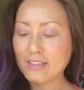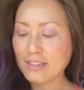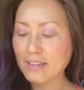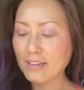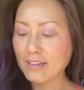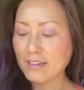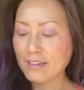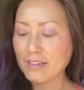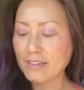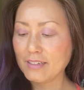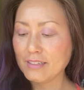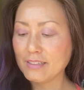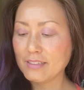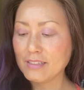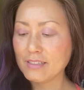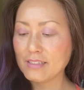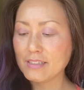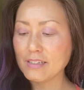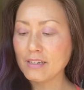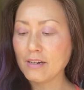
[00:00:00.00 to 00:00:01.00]

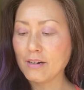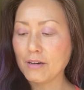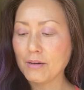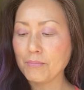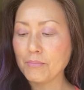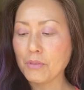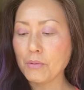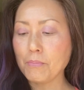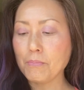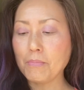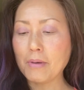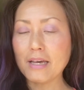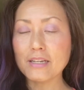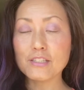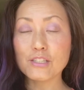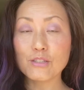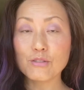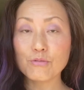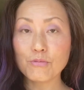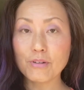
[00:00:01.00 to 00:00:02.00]
And the
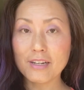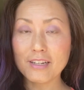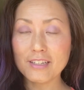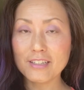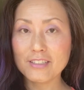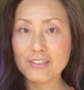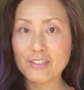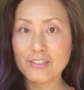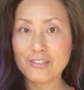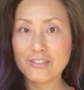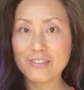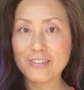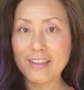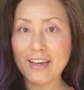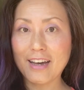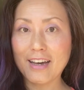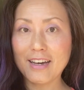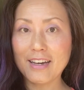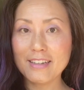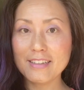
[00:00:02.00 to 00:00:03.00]
best way to do
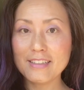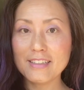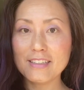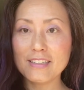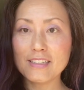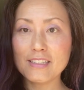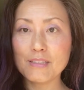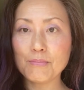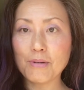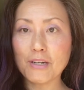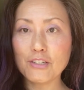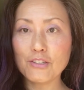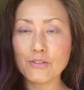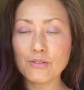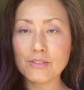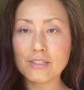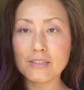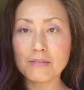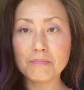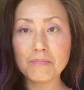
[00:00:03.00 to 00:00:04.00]
that is by
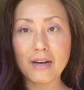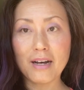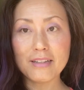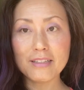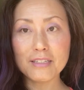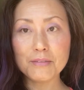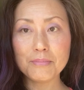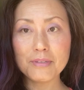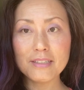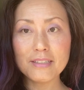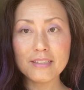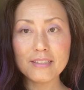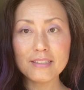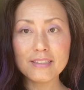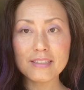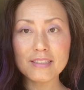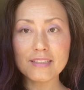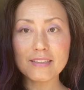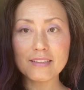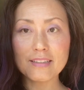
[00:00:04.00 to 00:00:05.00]
using mala beads.
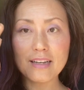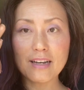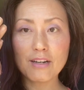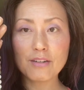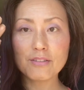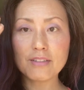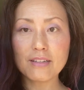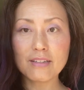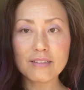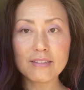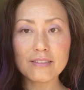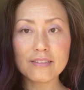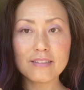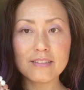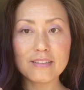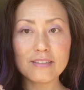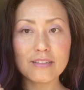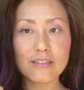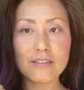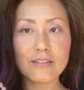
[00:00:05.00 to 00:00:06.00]
And nowadays,
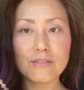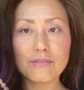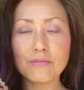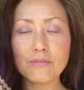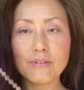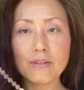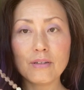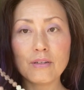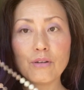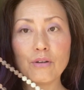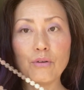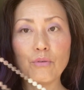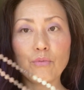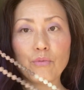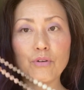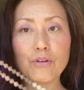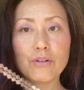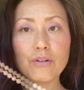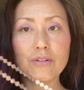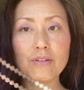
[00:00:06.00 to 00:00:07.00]
these are
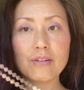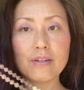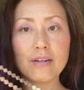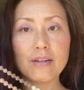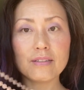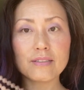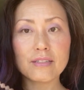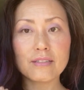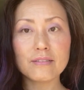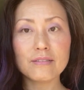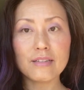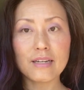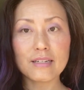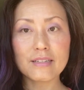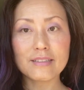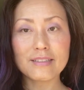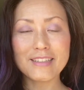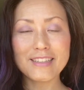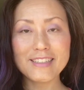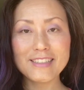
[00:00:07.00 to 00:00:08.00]
worn as a
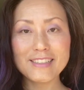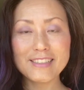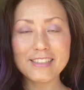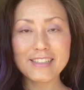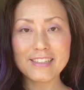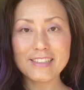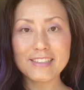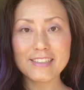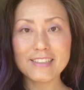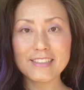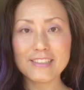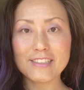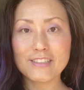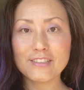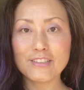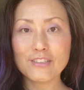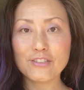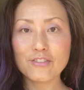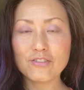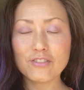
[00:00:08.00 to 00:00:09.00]
necklace, as
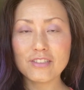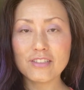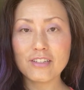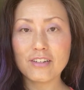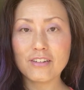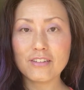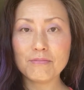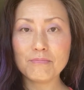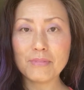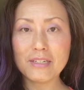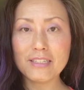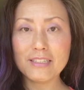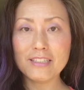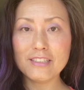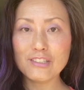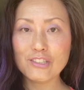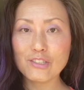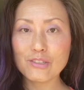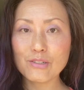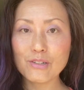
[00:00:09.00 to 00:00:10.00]
you saw in my
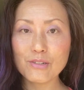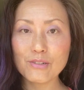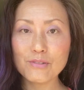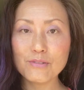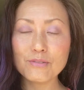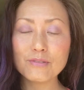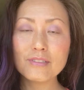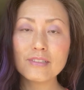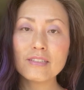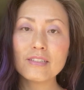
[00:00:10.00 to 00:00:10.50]
intro.